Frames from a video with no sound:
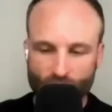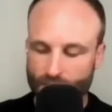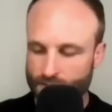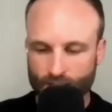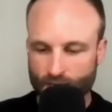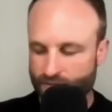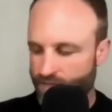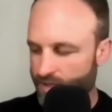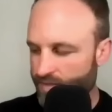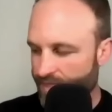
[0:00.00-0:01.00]
I I
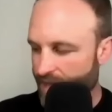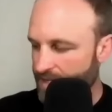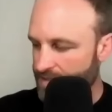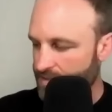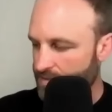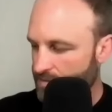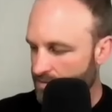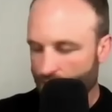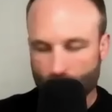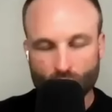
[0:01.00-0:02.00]
think that that is
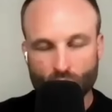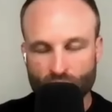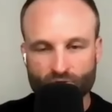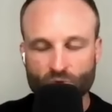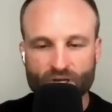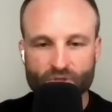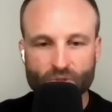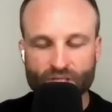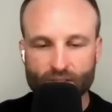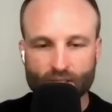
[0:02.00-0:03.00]
a wonderful way of
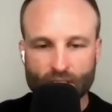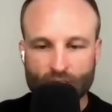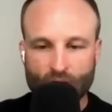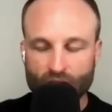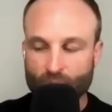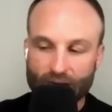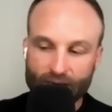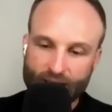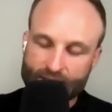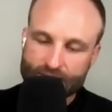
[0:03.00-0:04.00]
doing it on the
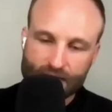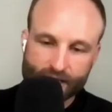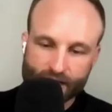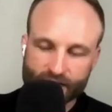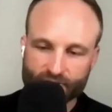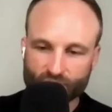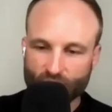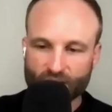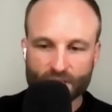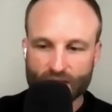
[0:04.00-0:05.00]
podcast. I, I give
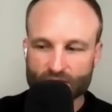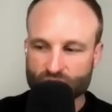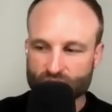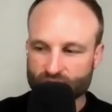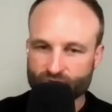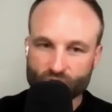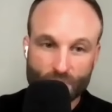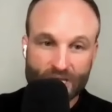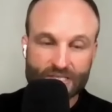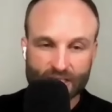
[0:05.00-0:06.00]
recommendation of you
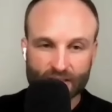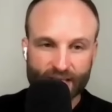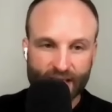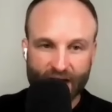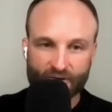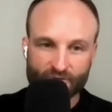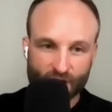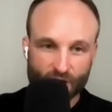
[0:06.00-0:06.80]
basically have